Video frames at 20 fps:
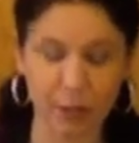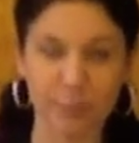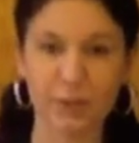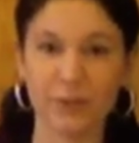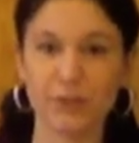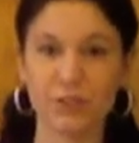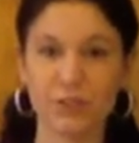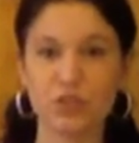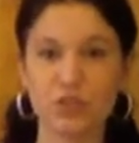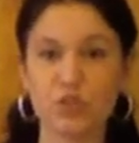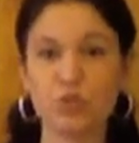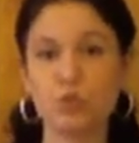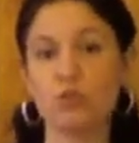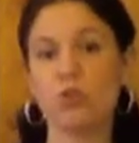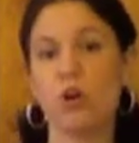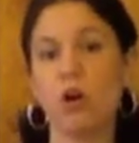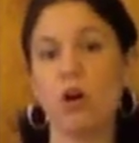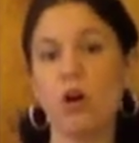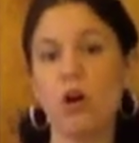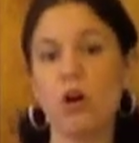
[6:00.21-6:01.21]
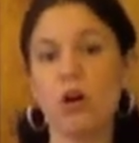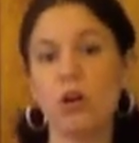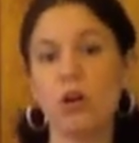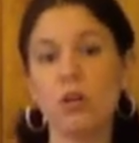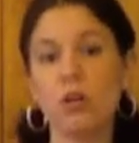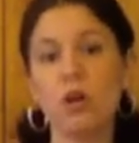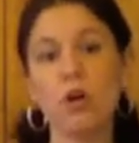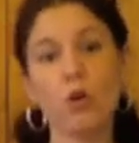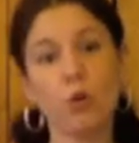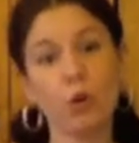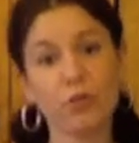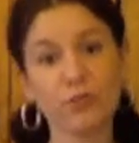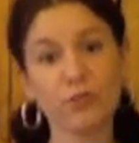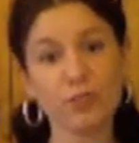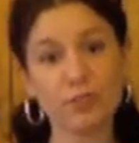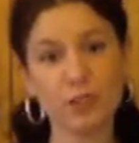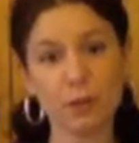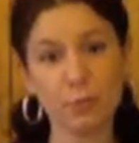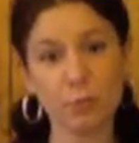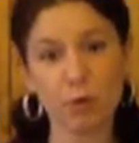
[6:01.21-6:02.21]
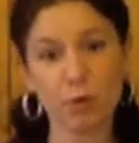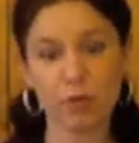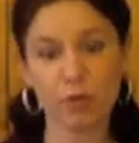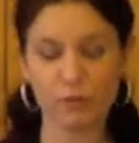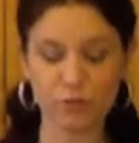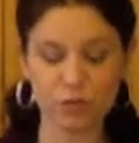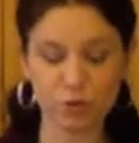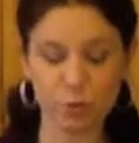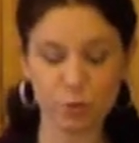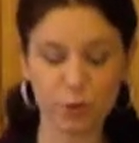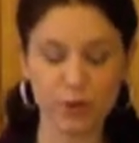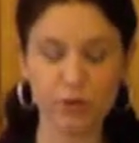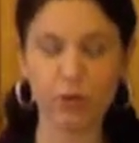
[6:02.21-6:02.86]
And if it's too tall or if it's got more of a squared